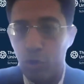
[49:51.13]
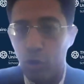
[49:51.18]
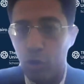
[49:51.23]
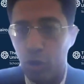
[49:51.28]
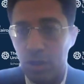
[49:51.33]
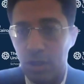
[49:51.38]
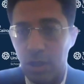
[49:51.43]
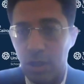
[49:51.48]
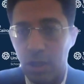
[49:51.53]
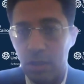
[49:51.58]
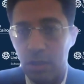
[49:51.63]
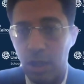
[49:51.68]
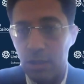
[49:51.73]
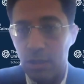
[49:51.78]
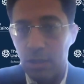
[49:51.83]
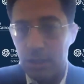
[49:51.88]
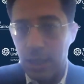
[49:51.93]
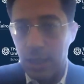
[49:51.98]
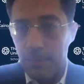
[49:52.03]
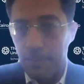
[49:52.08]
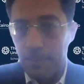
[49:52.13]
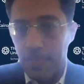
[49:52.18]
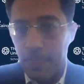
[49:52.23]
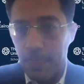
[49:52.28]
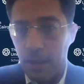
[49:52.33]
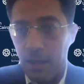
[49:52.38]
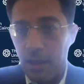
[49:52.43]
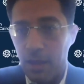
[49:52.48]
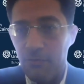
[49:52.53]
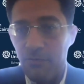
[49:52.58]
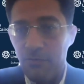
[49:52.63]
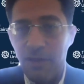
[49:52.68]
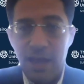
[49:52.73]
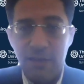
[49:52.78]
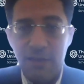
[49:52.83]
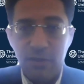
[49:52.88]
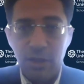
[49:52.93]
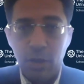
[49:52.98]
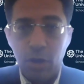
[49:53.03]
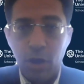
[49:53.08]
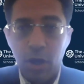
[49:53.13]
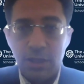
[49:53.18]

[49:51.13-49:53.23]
Dutta, if having